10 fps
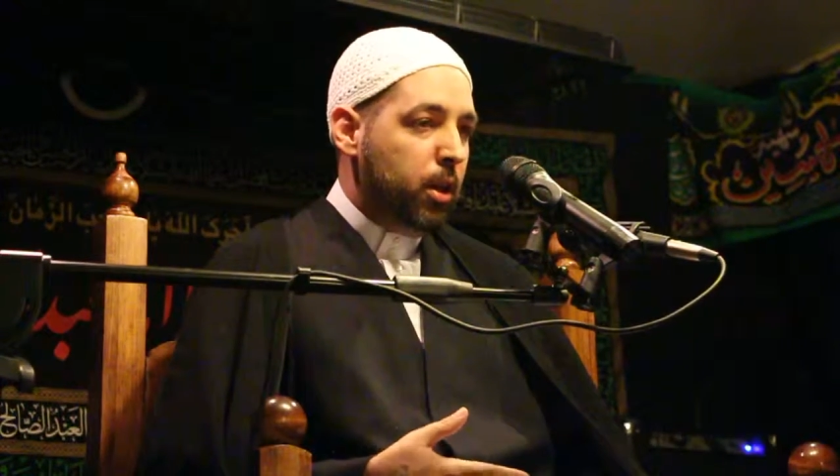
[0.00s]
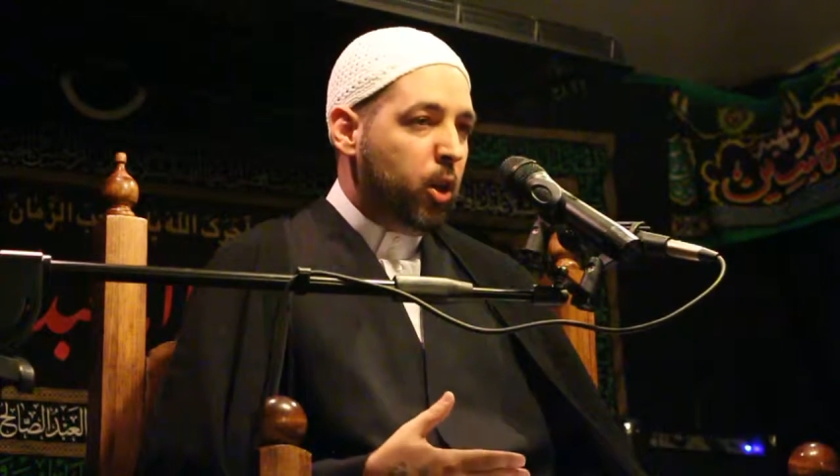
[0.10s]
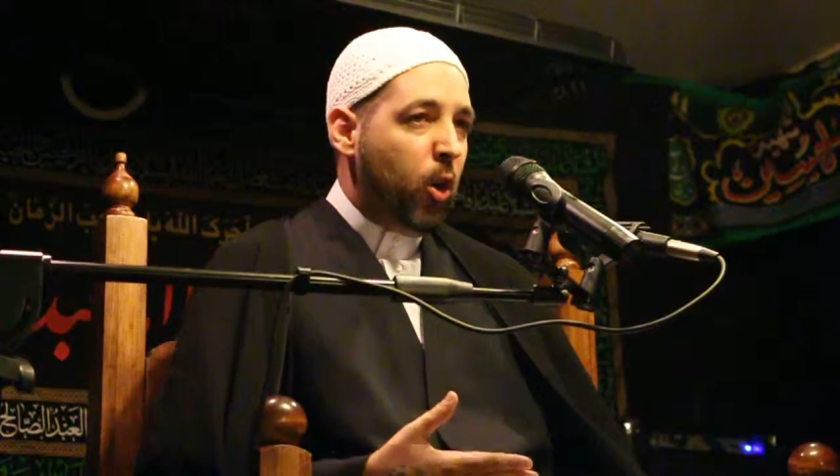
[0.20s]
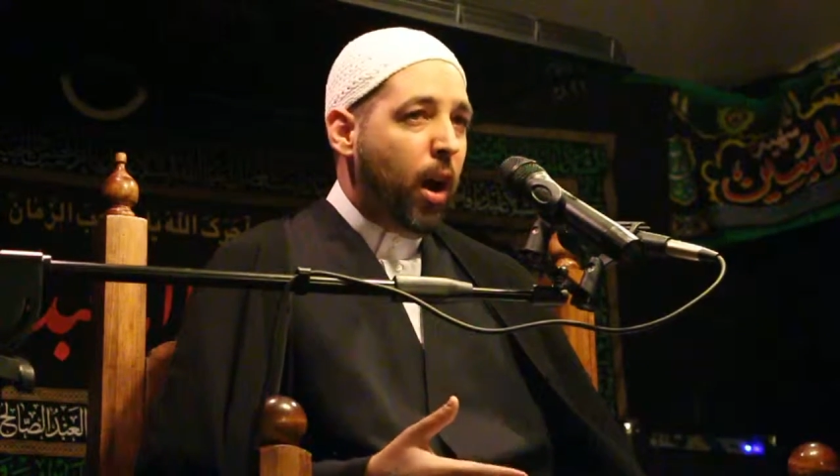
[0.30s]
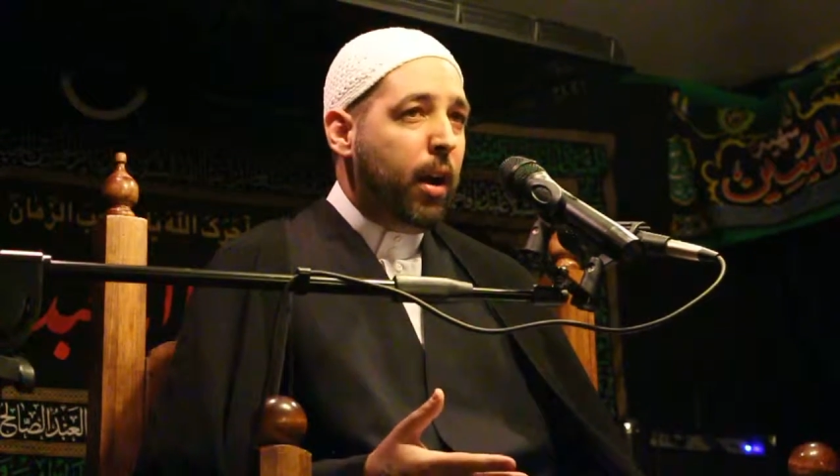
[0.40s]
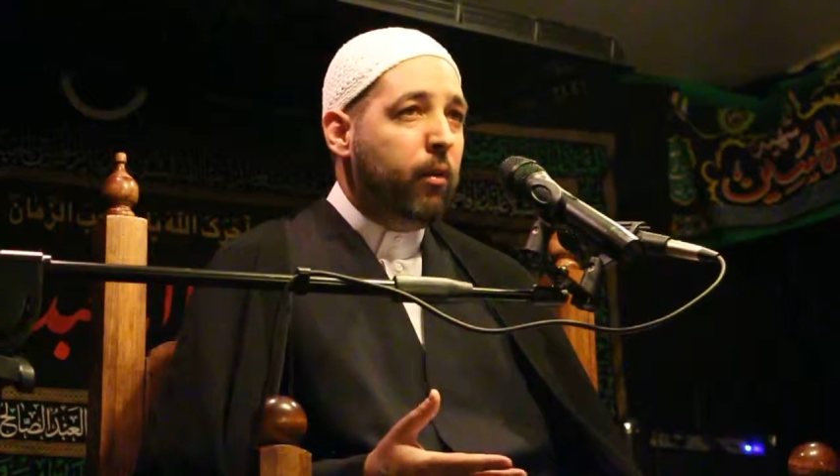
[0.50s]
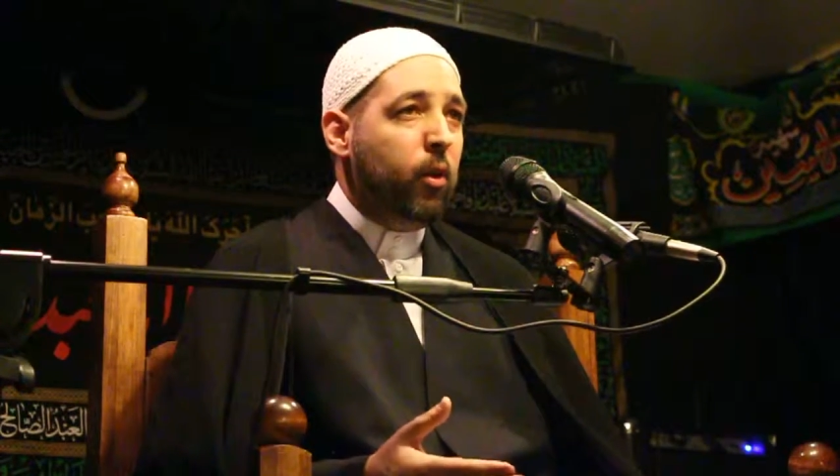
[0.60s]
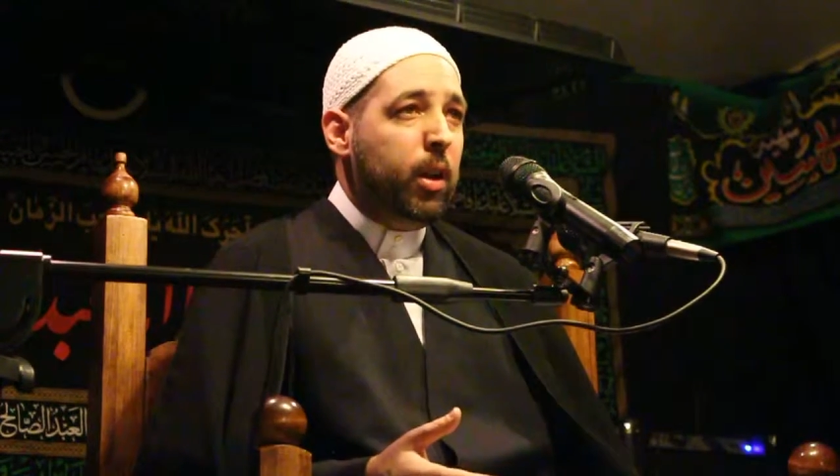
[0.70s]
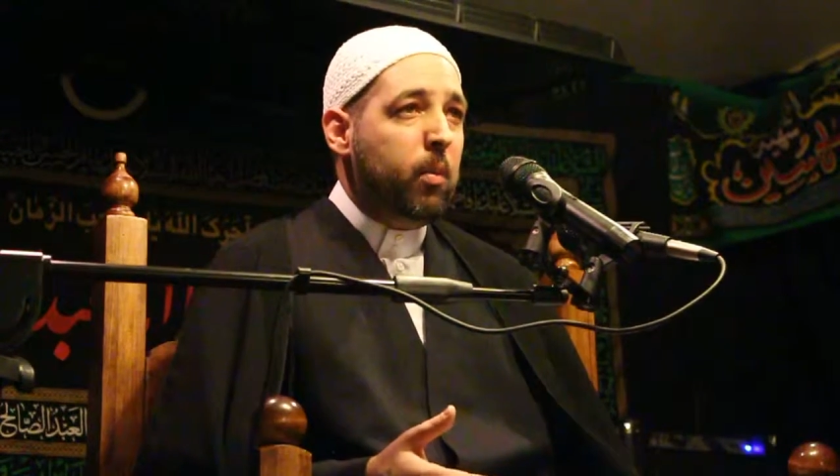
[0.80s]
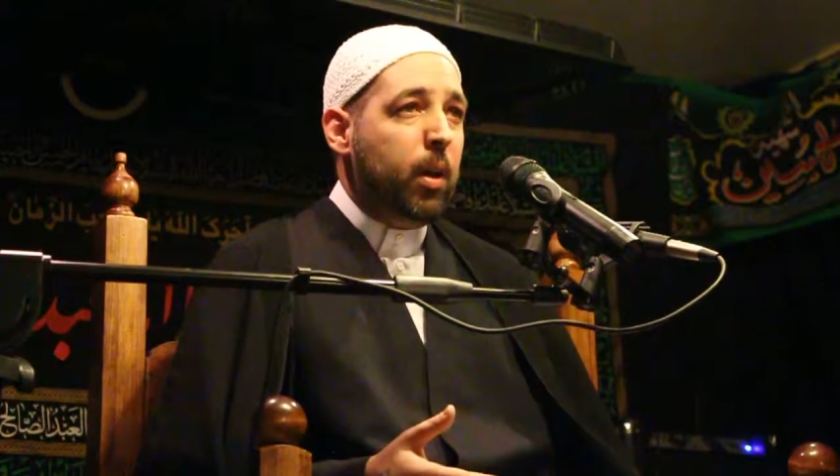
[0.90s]
crying
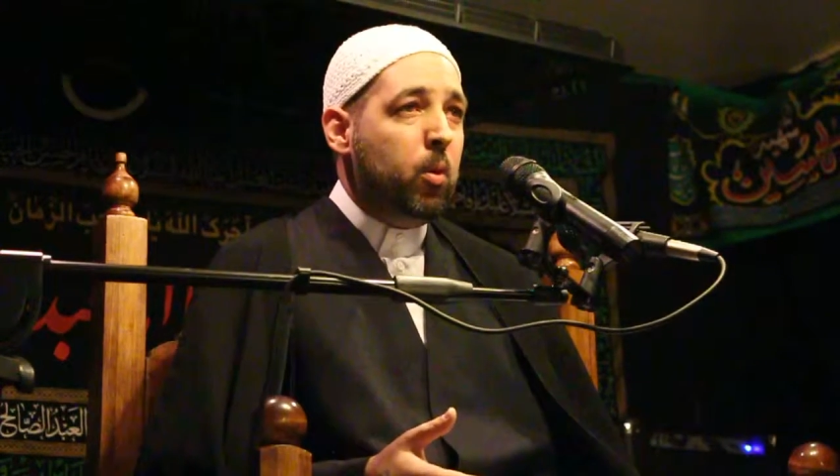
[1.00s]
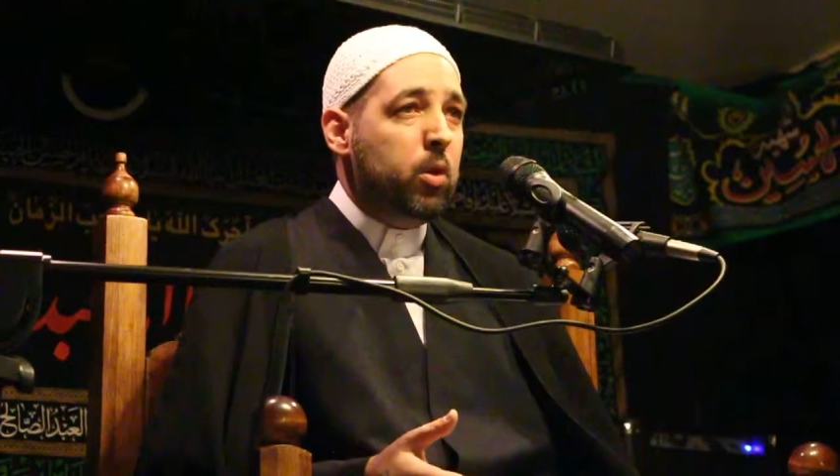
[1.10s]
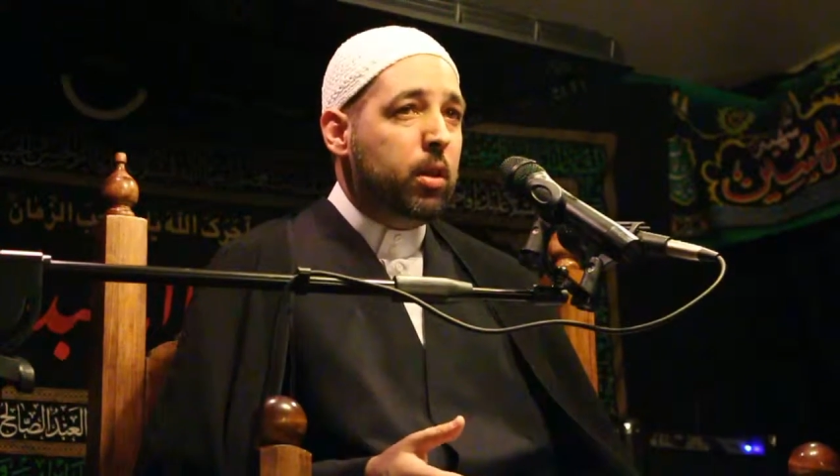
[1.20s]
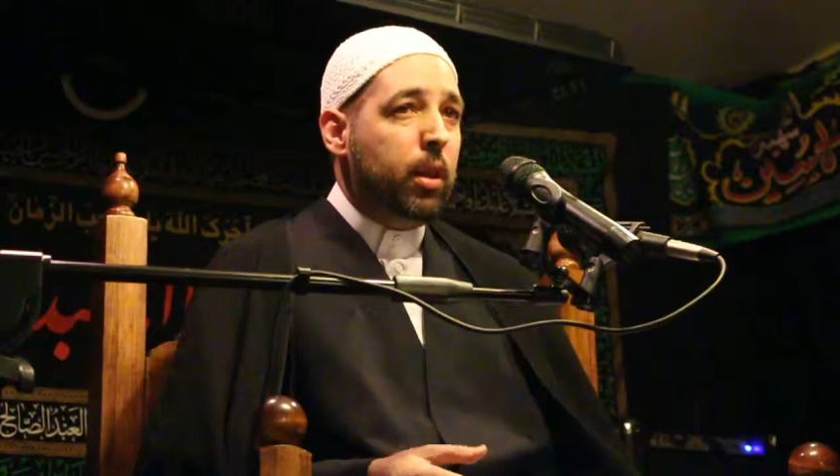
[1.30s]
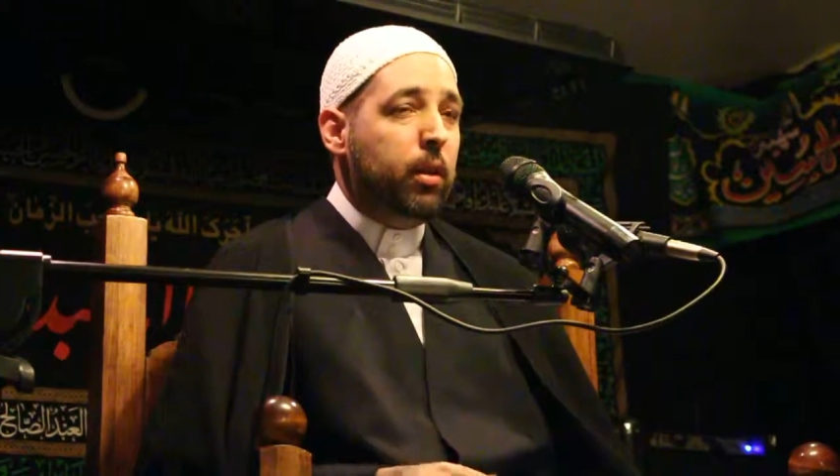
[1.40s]
for Imam Hussain